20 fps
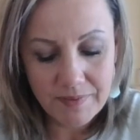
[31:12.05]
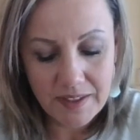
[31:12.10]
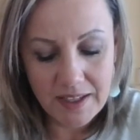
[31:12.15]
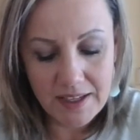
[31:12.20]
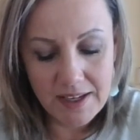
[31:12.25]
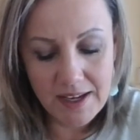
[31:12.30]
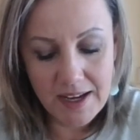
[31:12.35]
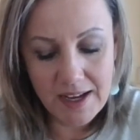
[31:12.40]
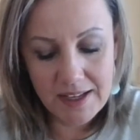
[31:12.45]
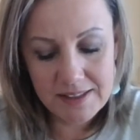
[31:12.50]

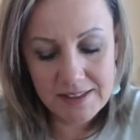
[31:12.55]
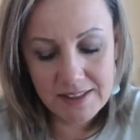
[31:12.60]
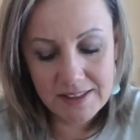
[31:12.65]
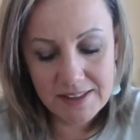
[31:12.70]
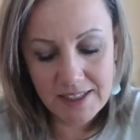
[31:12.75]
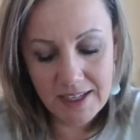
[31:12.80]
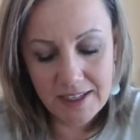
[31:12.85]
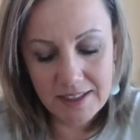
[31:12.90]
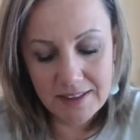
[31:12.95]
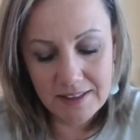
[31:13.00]
He
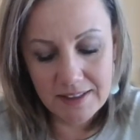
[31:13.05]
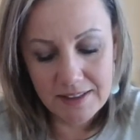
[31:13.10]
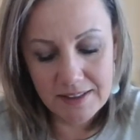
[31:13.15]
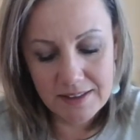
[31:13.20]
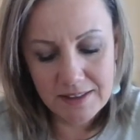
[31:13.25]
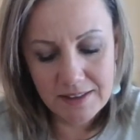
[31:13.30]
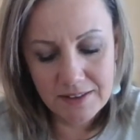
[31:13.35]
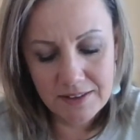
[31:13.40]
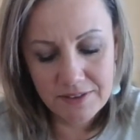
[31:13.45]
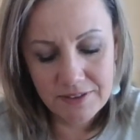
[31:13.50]
hesitated
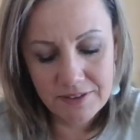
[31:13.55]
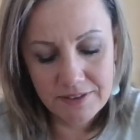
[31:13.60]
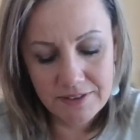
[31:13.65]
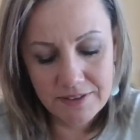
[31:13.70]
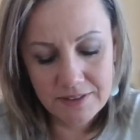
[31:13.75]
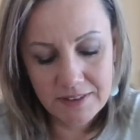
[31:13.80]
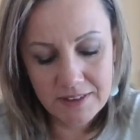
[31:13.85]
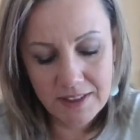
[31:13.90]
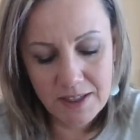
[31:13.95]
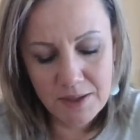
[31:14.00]
as if
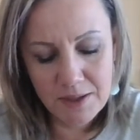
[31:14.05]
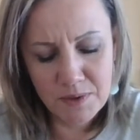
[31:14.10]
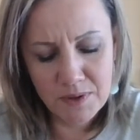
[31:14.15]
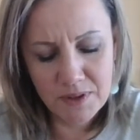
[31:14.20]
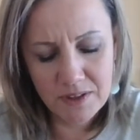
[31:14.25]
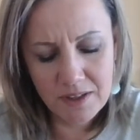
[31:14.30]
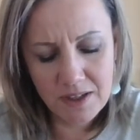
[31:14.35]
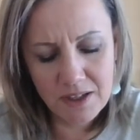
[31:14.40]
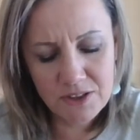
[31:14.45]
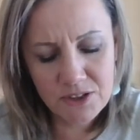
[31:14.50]
he
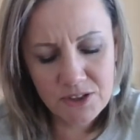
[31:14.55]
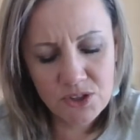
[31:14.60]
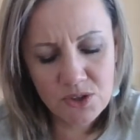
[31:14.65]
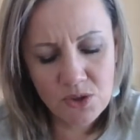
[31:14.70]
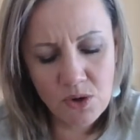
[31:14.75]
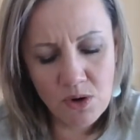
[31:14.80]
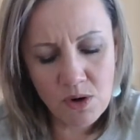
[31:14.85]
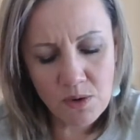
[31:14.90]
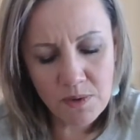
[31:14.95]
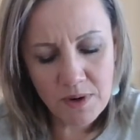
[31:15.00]
were
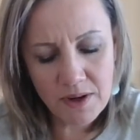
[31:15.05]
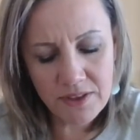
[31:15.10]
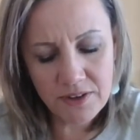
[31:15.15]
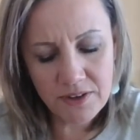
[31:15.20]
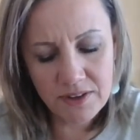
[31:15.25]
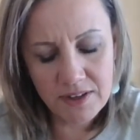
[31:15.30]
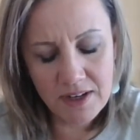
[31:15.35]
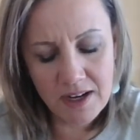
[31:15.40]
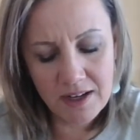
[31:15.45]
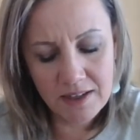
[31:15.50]
unsure whether
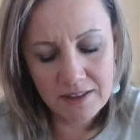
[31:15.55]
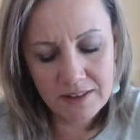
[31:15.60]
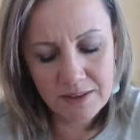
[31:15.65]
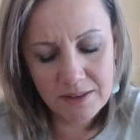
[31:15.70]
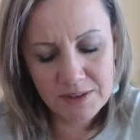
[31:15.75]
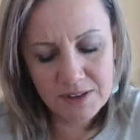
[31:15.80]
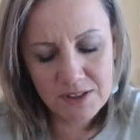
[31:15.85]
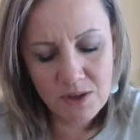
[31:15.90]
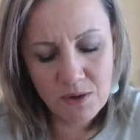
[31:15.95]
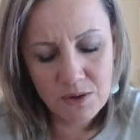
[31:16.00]
or not he
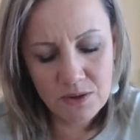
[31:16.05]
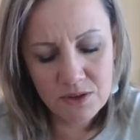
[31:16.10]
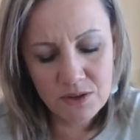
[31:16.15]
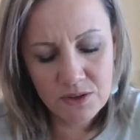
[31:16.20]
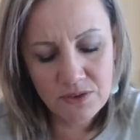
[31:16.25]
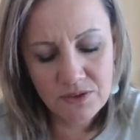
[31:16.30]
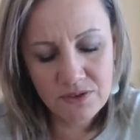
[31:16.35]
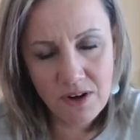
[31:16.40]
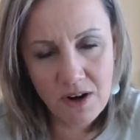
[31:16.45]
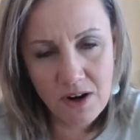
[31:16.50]
was going too
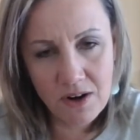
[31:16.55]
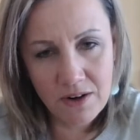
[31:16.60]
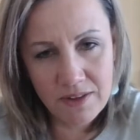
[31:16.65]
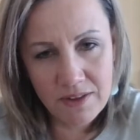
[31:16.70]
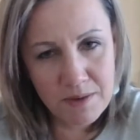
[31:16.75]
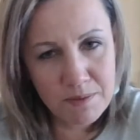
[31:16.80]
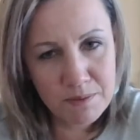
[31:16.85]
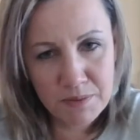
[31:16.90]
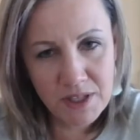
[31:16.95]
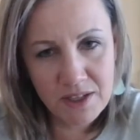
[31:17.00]
far,
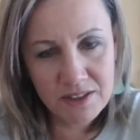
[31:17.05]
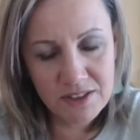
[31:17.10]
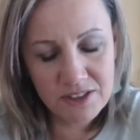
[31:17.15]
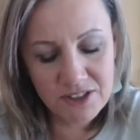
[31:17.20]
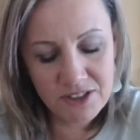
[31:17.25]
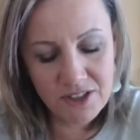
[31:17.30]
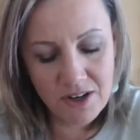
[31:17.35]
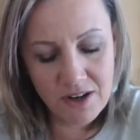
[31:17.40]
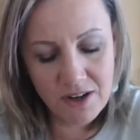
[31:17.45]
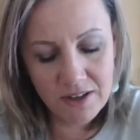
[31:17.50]
then
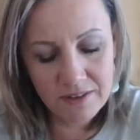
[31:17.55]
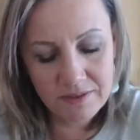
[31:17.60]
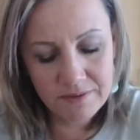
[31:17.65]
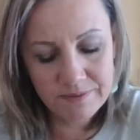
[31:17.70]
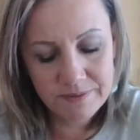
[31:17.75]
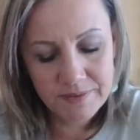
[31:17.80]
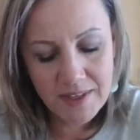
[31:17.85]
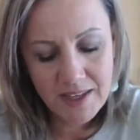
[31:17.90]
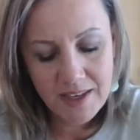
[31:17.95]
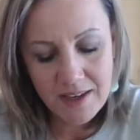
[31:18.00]
plunged on.
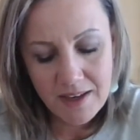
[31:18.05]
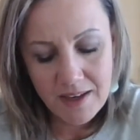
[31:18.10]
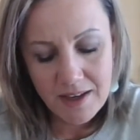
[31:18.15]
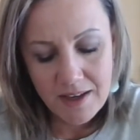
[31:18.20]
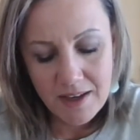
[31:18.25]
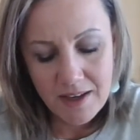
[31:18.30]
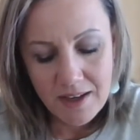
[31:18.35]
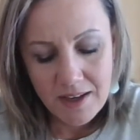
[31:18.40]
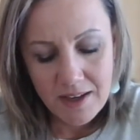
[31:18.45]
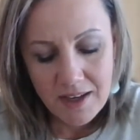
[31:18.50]

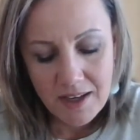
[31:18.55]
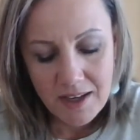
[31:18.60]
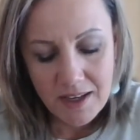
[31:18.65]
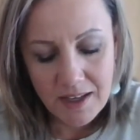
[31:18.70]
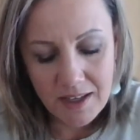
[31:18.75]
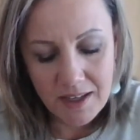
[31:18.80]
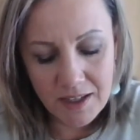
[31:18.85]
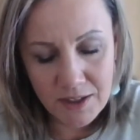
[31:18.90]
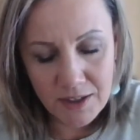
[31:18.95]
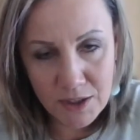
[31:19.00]

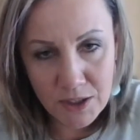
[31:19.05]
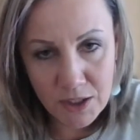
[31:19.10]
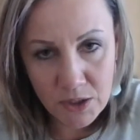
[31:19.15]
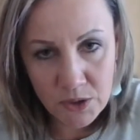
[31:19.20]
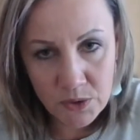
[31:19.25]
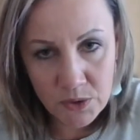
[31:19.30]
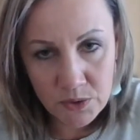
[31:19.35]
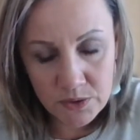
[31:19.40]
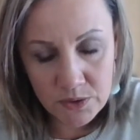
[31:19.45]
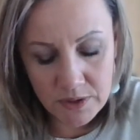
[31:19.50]

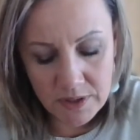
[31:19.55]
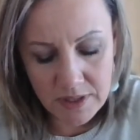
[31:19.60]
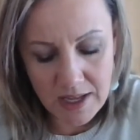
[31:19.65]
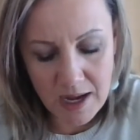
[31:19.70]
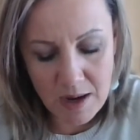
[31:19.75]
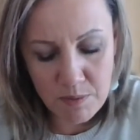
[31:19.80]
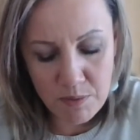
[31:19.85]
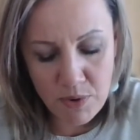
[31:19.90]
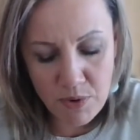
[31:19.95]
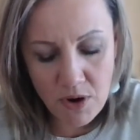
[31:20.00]
Including
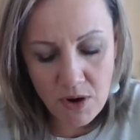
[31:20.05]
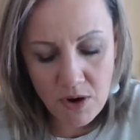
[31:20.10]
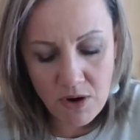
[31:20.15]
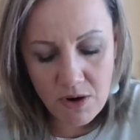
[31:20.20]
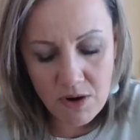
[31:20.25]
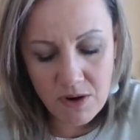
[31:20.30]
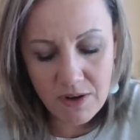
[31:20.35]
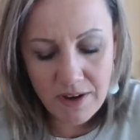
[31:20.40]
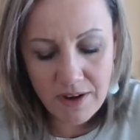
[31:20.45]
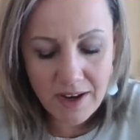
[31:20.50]
that
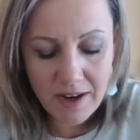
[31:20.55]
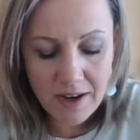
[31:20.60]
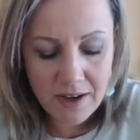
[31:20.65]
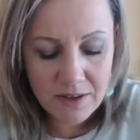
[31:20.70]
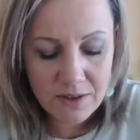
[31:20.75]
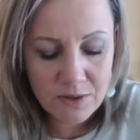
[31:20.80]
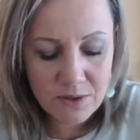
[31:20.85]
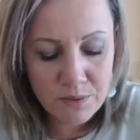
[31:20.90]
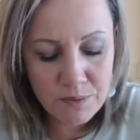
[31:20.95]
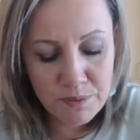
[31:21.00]

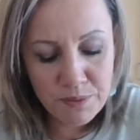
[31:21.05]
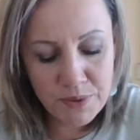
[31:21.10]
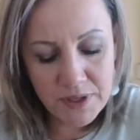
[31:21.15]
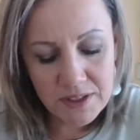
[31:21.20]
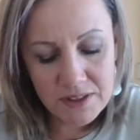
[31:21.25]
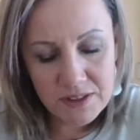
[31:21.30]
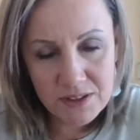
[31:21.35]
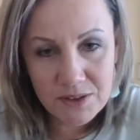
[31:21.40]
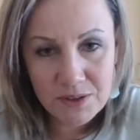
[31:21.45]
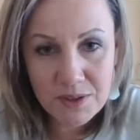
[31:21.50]
pearl-handled
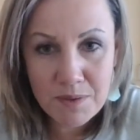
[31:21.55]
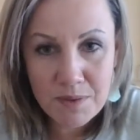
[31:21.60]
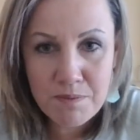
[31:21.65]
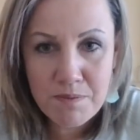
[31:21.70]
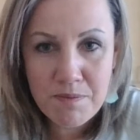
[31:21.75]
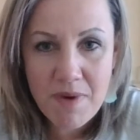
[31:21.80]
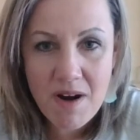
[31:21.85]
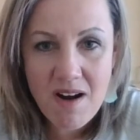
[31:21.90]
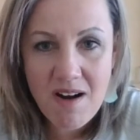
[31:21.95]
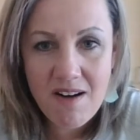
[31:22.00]
pistol in
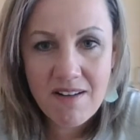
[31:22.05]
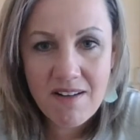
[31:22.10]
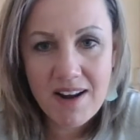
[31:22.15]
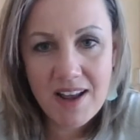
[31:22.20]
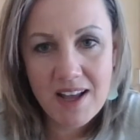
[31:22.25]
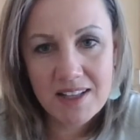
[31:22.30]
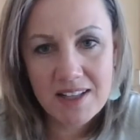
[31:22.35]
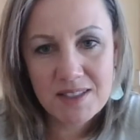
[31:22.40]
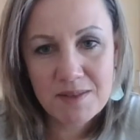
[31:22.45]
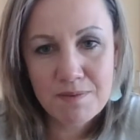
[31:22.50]

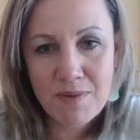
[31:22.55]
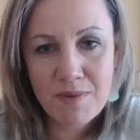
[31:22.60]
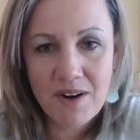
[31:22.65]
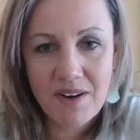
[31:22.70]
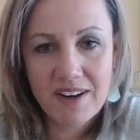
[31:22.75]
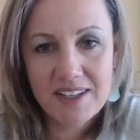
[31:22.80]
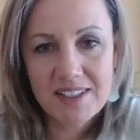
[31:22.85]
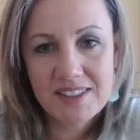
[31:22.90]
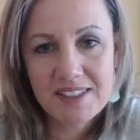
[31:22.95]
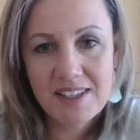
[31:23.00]
Barnett's
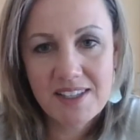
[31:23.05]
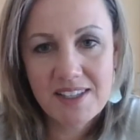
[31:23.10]
Mercantile.